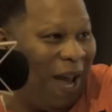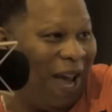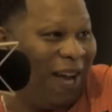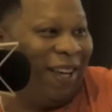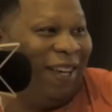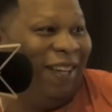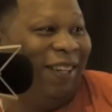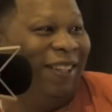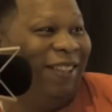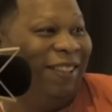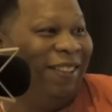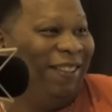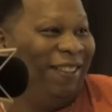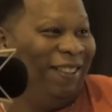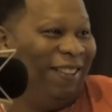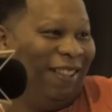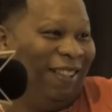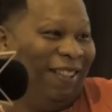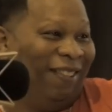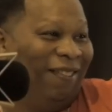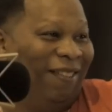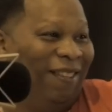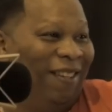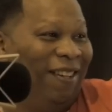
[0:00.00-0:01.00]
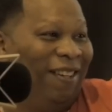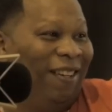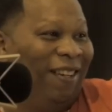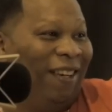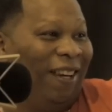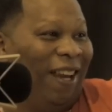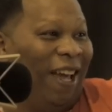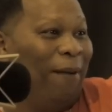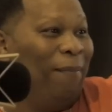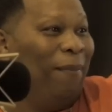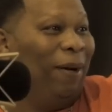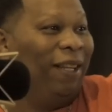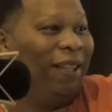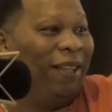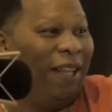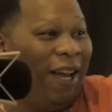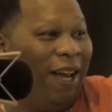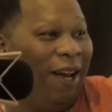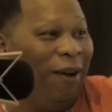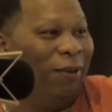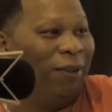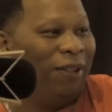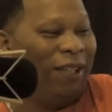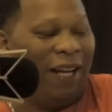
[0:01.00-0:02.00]
back in the G. Like, my
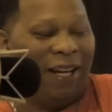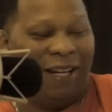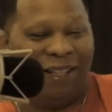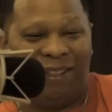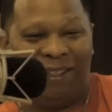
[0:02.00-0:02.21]
dad was like,